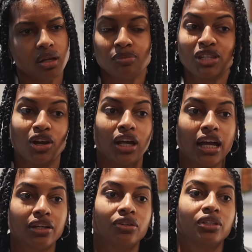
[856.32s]
I'm sorry, I
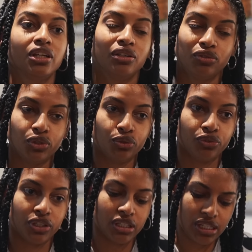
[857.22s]
can only interview you for
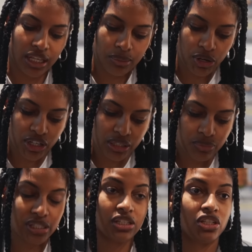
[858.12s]
the telemarketing
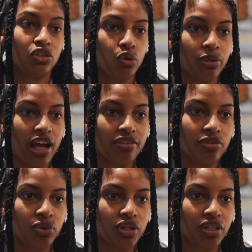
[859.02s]
position you applied
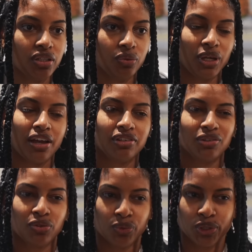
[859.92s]
for. We
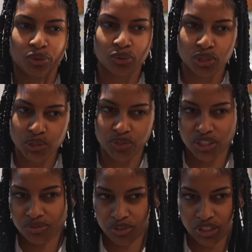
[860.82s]
have different recruiters for
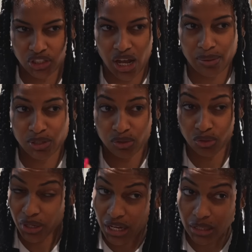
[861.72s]
different jobs, so
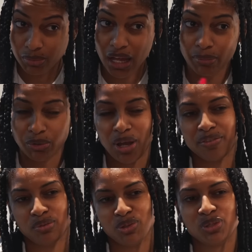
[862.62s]
you can apply, but it
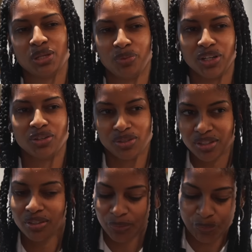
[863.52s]
would have to be with somebody
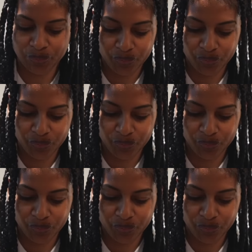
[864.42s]
else.